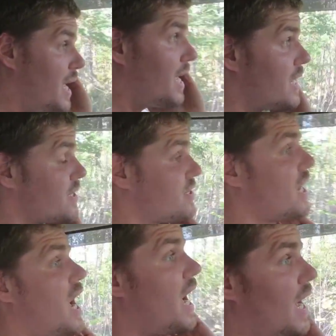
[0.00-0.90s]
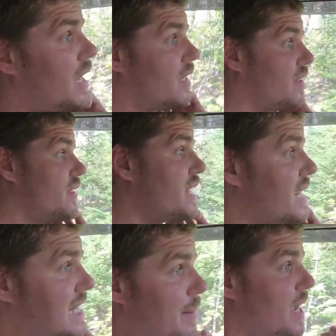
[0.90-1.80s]
is the
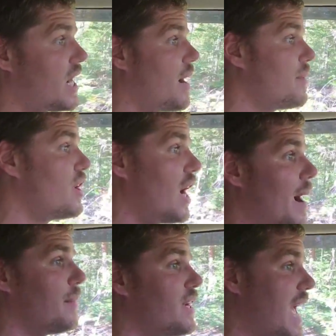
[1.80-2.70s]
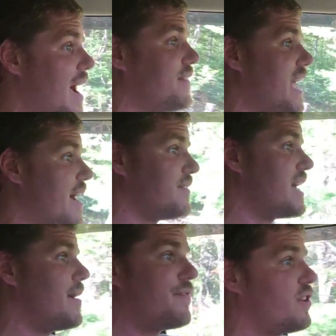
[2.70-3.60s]
next time I come here, I'm gonna have
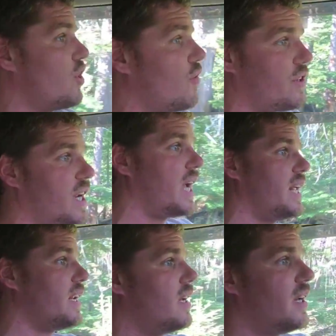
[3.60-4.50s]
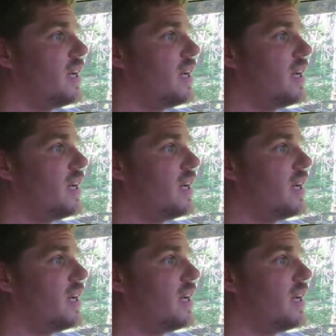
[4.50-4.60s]
time for an overnight.